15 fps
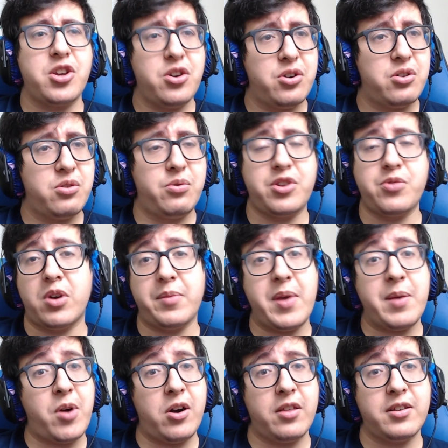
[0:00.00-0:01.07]
yo, you want to be
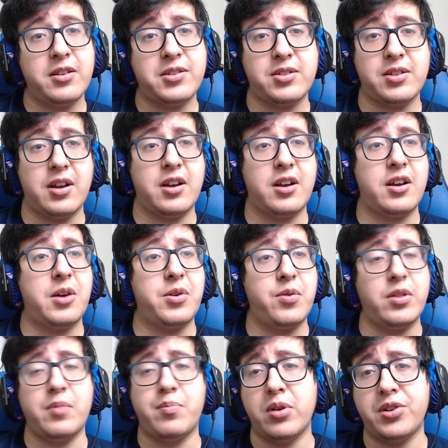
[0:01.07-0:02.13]
a part of this? I'd
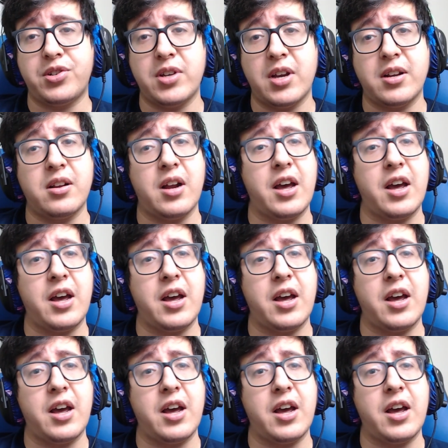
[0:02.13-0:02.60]
really appreciate it.